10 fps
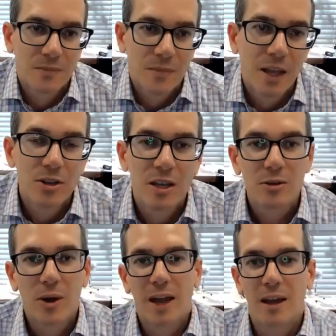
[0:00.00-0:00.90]
And you
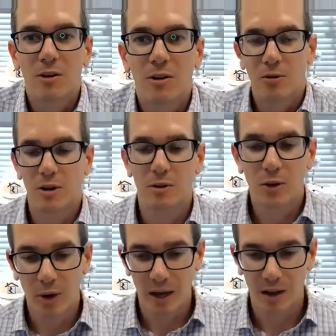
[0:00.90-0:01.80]
have
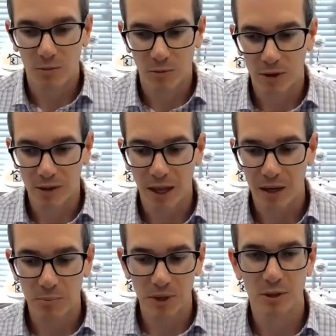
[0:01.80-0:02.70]
that
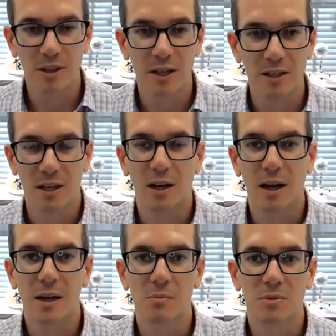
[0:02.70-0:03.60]
ability, that
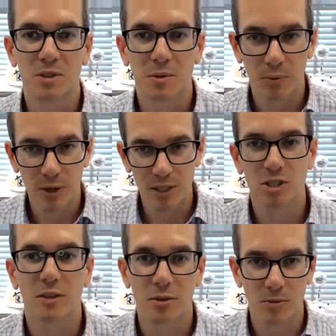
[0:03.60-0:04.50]
time to pitch
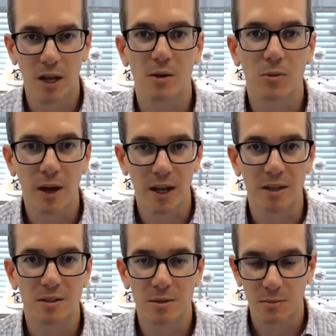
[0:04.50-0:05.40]
it the right
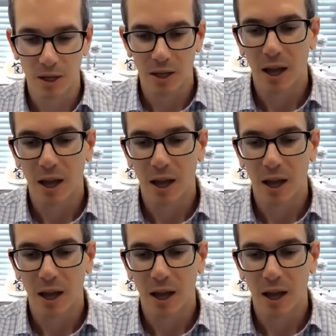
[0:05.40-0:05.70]
way to,